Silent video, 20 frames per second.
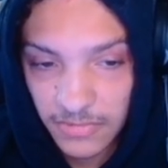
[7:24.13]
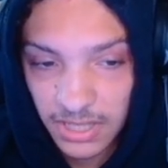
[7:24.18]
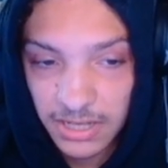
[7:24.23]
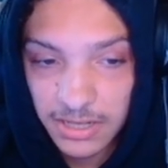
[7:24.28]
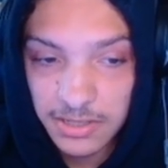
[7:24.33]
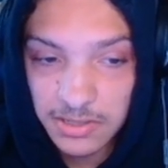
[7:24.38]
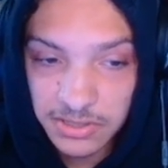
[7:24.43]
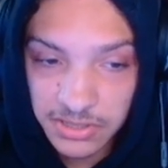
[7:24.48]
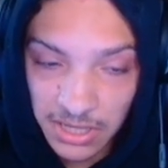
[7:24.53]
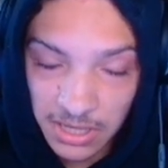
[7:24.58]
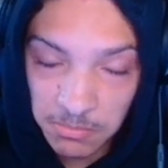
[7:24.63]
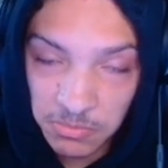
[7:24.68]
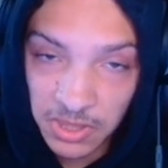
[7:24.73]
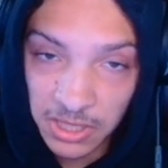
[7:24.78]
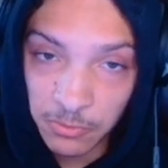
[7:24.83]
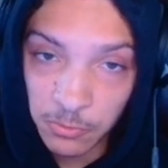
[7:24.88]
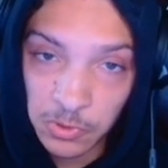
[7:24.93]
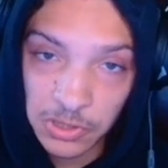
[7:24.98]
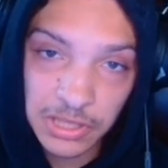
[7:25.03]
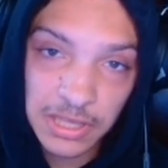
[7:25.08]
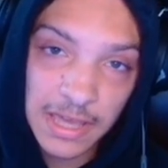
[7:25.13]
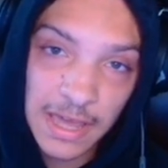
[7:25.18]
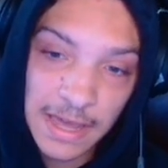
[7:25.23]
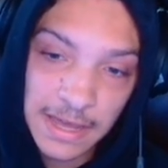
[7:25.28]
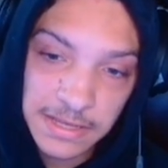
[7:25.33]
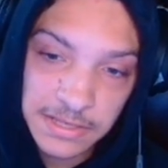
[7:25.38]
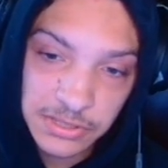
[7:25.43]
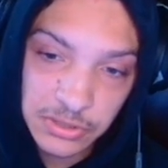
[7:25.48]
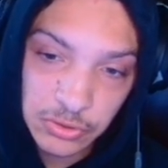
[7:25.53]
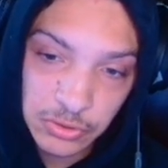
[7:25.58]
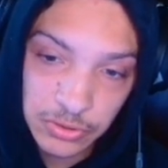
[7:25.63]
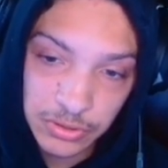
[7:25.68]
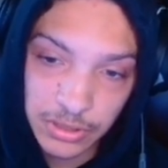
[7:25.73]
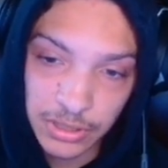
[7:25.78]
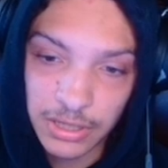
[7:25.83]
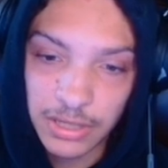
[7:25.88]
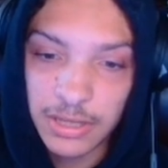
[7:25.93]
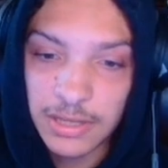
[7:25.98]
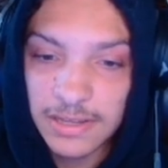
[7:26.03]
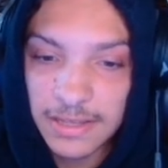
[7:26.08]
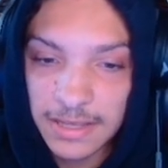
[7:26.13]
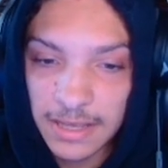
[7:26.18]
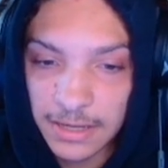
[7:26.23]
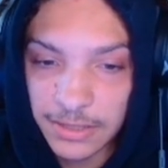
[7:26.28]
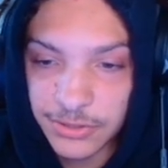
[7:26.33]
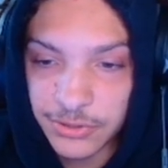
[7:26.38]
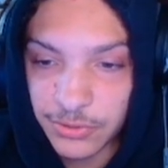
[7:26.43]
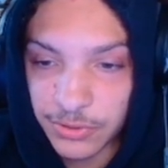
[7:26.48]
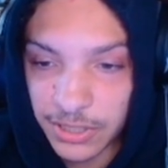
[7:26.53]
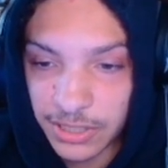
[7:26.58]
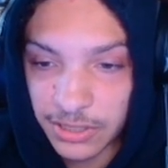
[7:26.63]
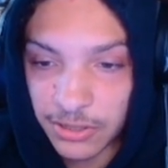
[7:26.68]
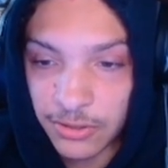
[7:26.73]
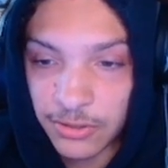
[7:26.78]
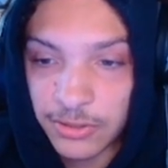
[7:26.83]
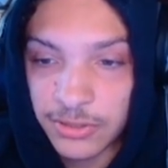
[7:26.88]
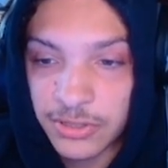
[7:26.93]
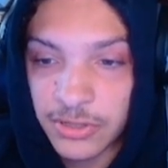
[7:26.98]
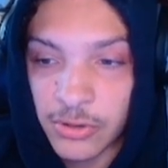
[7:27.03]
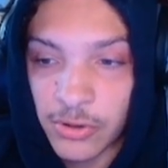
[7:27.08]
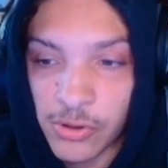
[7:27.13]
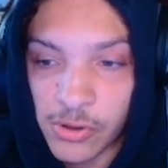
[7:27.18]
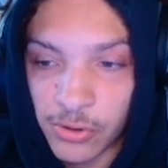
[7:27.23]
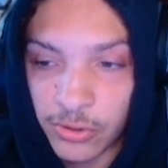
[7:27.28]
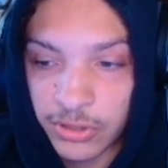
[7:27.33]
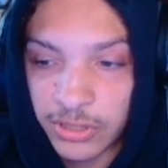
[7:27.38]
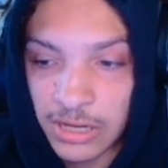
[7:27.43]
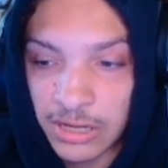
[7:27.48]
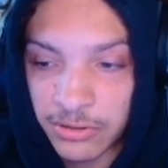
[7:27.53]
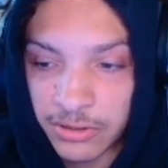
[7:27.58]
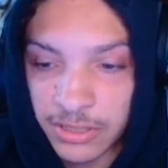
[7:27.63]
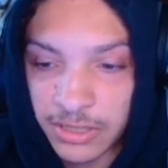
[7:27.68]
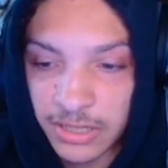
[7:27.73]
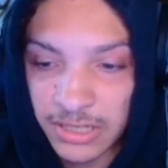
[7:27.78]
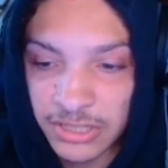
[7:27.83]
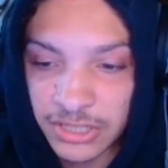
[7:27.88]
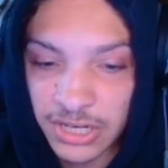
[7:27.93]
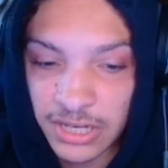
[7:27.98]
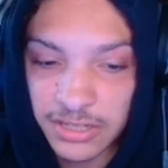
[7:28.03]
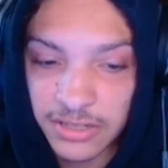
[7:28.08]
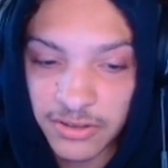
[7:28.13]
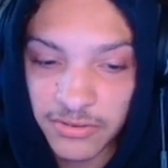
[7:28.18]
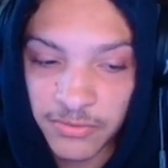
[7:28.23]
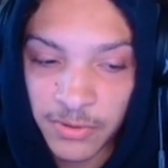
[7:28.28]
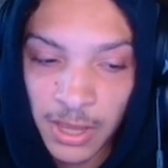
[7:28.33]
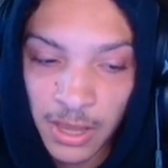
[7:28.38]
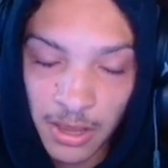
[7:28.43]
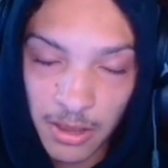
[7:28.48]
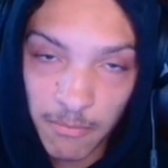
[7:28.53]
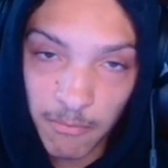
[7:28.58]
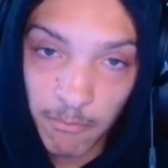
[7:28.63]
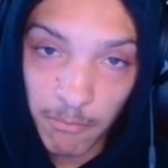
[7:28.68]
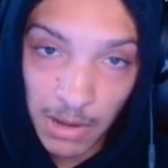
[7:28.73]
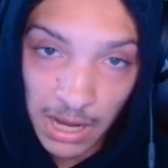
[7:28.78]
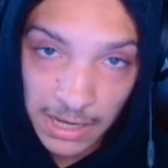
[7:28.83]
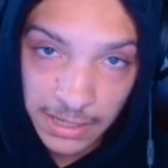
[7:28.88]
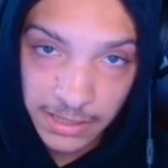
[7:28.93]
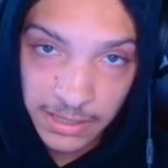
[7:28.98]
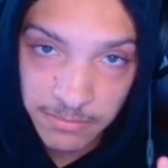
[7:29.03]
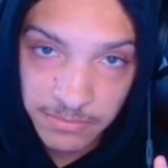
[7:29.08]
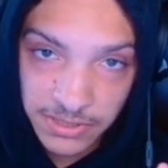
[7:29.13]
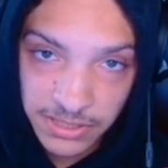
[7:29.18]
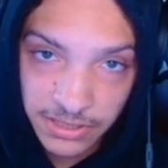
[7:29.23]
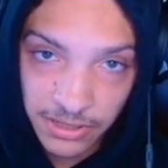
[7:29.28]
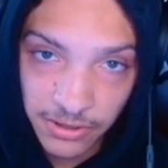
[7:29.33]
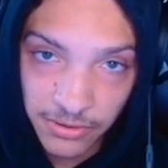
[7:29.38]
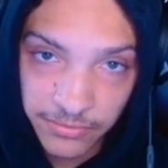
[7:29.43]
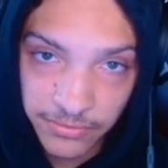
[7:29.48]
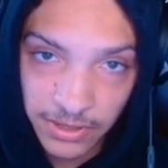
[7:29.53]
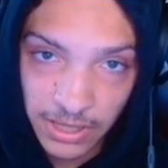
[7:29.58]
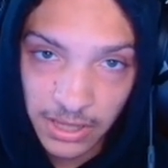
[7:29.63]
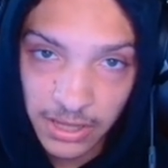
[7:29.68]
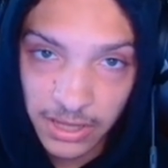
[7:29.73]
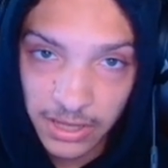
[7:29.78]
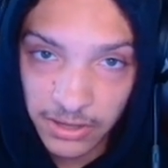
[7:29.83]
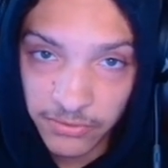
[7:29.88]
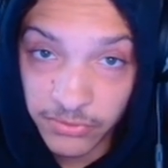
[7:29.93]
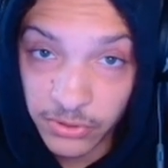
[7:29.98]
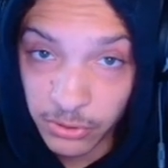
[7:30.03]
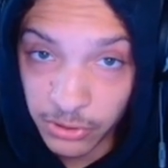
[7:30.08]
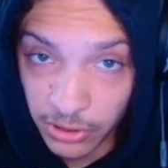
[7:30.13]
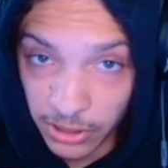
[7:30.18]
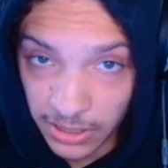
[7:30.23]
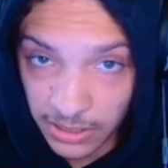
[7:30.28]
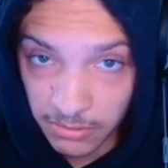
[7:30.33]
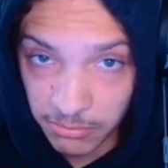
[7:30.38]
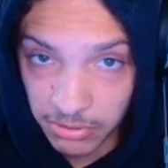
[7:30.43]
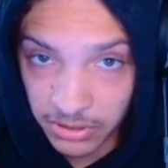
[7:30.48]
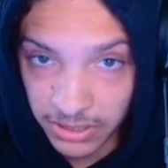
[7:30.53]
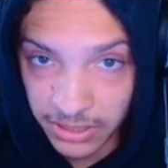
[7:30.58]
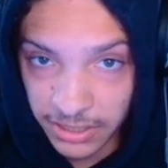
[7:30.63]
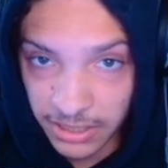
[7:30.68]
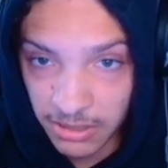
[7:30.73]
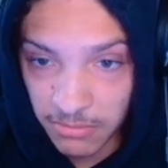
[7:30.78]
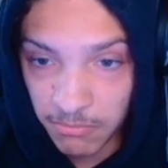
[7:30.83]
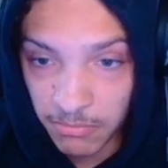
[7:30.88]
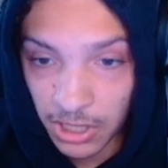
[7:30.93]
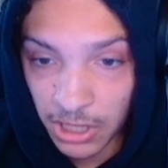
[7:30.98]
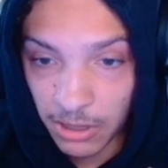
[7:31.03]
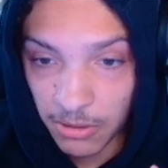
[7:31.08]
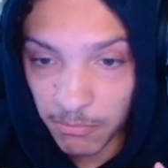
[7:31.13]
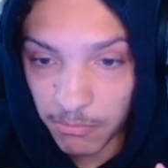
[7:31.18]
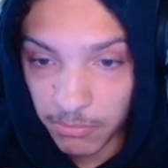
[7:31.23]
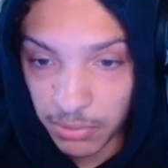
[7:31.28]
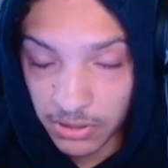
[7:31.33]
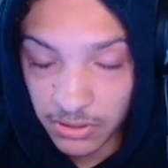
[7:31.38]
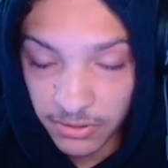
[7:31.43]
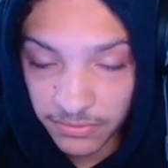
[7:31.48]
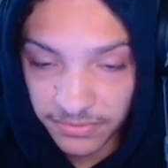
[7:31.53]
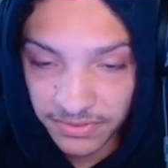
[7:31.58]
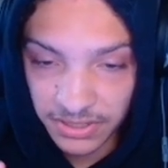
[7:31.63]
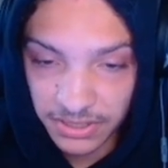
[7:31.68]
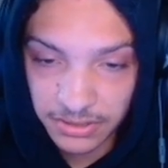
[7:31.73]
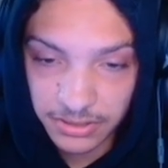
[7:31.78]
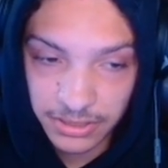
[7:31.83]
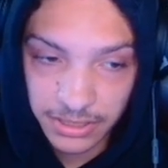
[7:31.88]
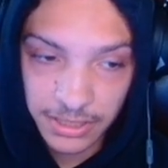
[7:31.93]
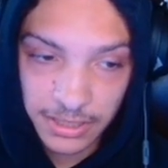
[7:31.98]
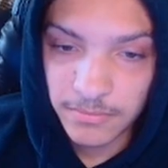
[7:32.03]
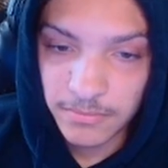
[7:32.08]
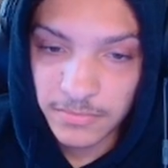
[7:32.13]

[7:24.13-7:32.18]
Same thing with Castle. Castle can also hold down the objective by himself if you know how to play him perfectly.